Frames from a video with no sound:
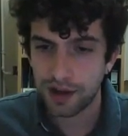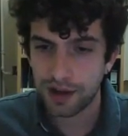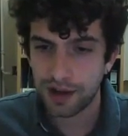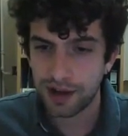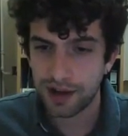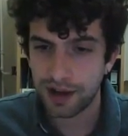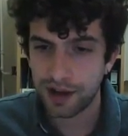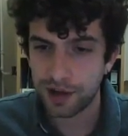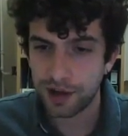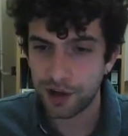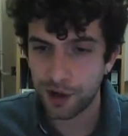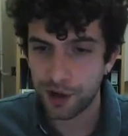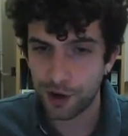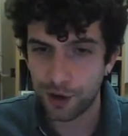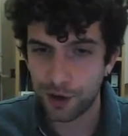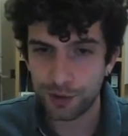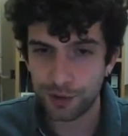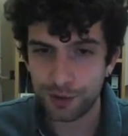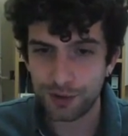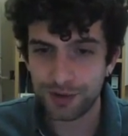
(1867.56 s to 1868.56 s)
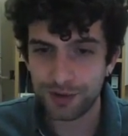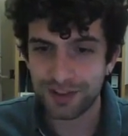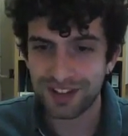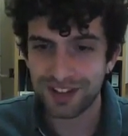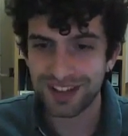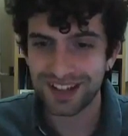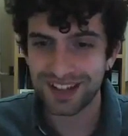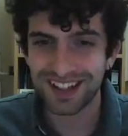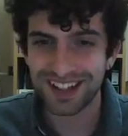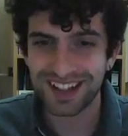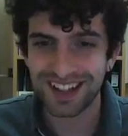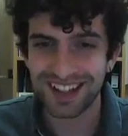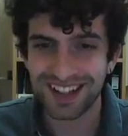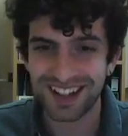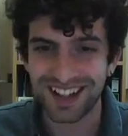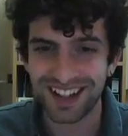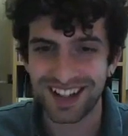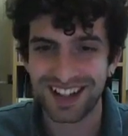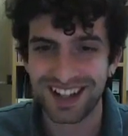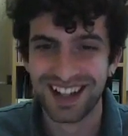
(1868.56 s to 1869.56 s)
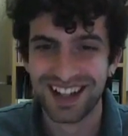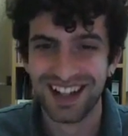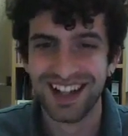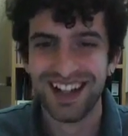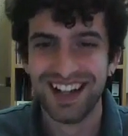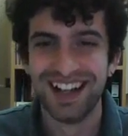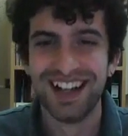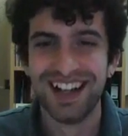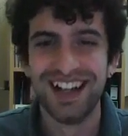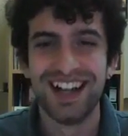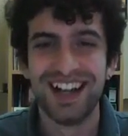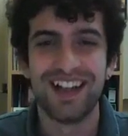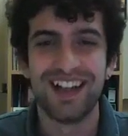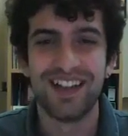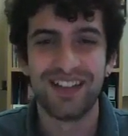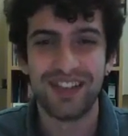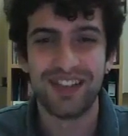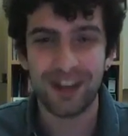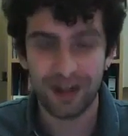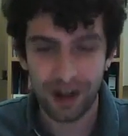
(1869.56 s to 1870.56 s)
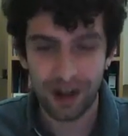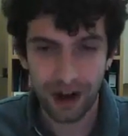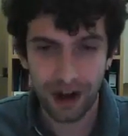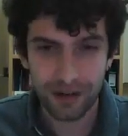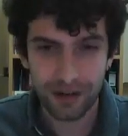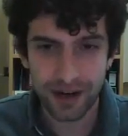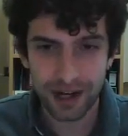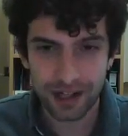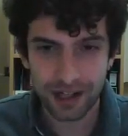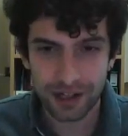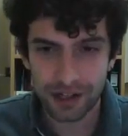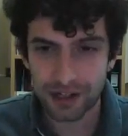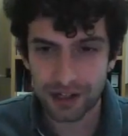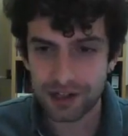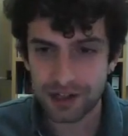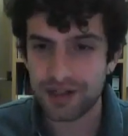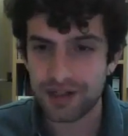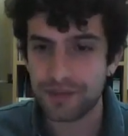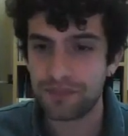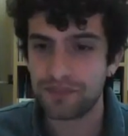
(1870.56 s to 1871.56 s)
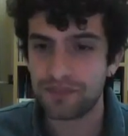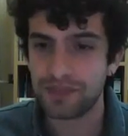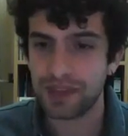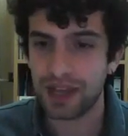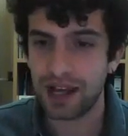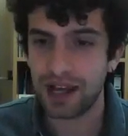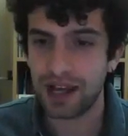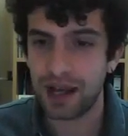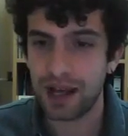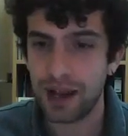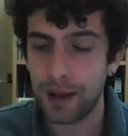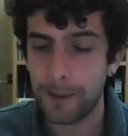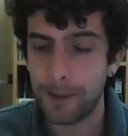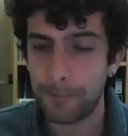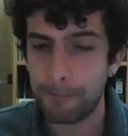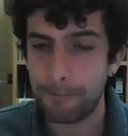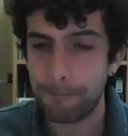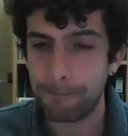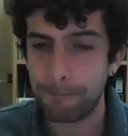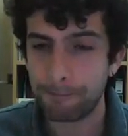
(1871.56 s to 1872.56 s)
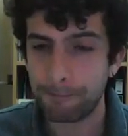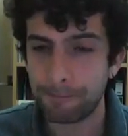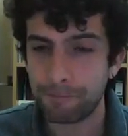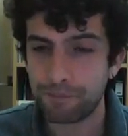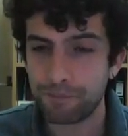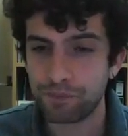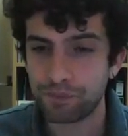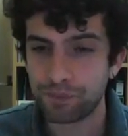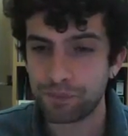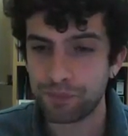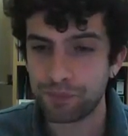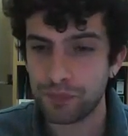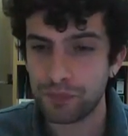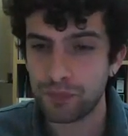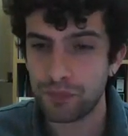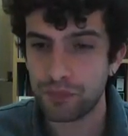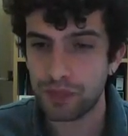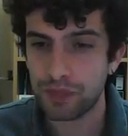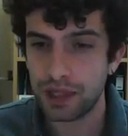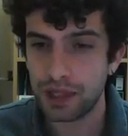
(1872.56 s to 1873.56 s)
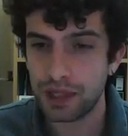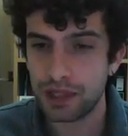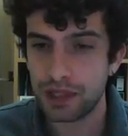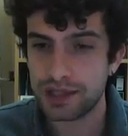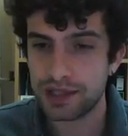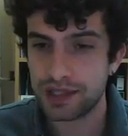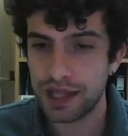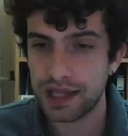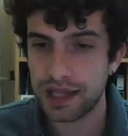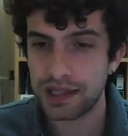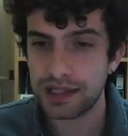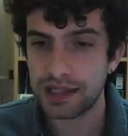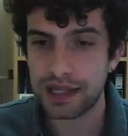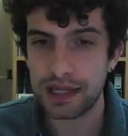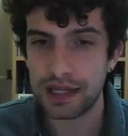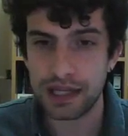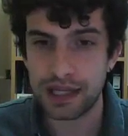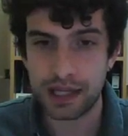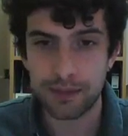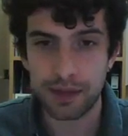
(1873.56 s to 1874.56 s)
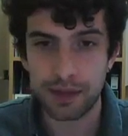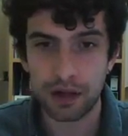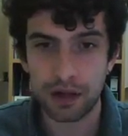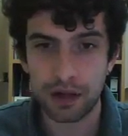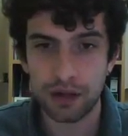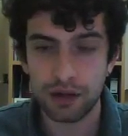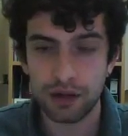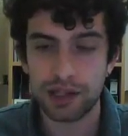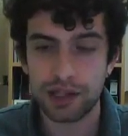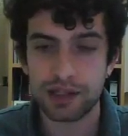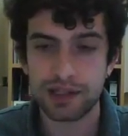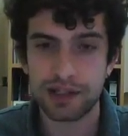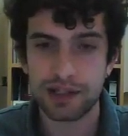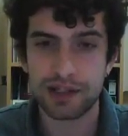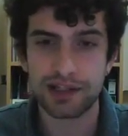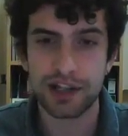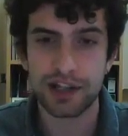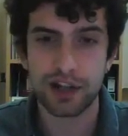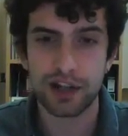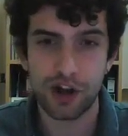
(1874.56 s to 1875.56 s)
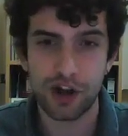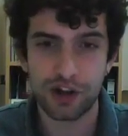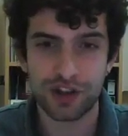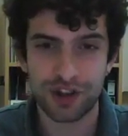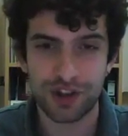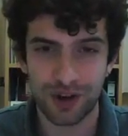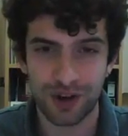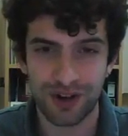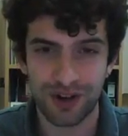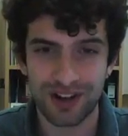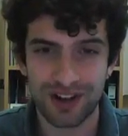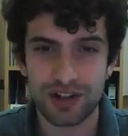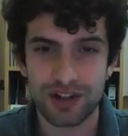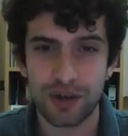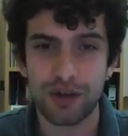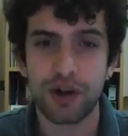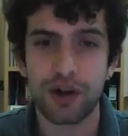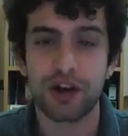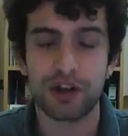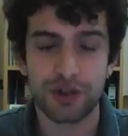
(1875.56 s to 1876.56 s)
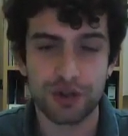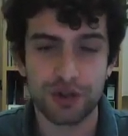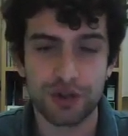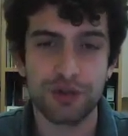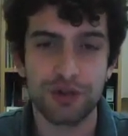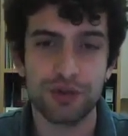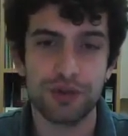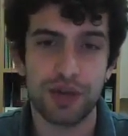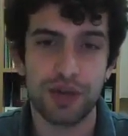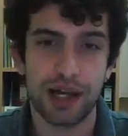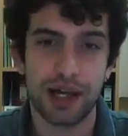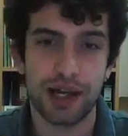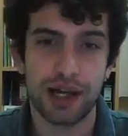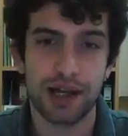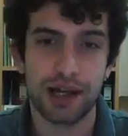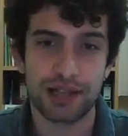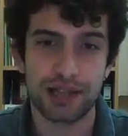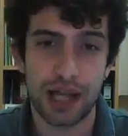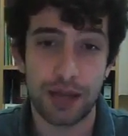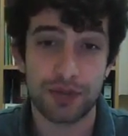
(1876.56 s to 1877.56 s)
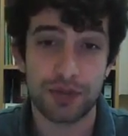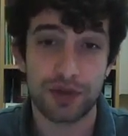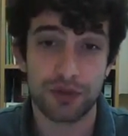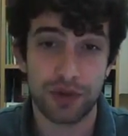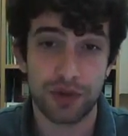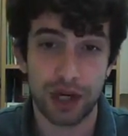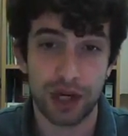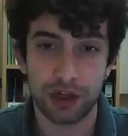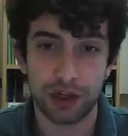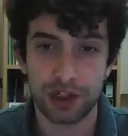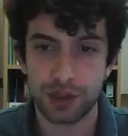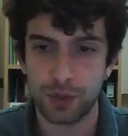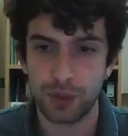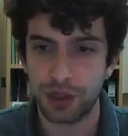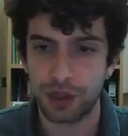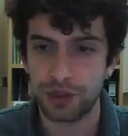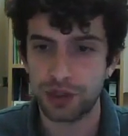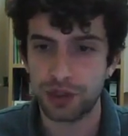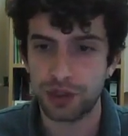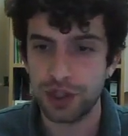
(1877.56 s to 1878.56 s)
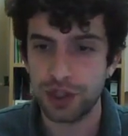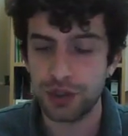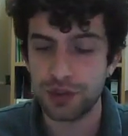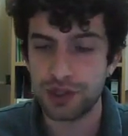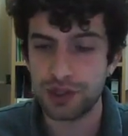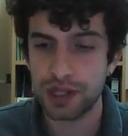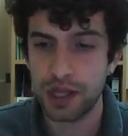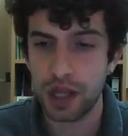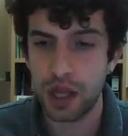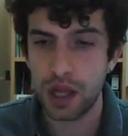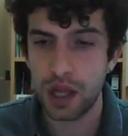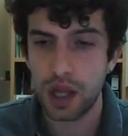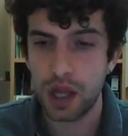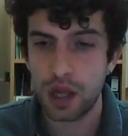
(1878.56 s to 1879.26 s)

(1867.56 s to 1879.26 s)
No, there are records. Send us an email. It's a long story, so there are two types of records we could use.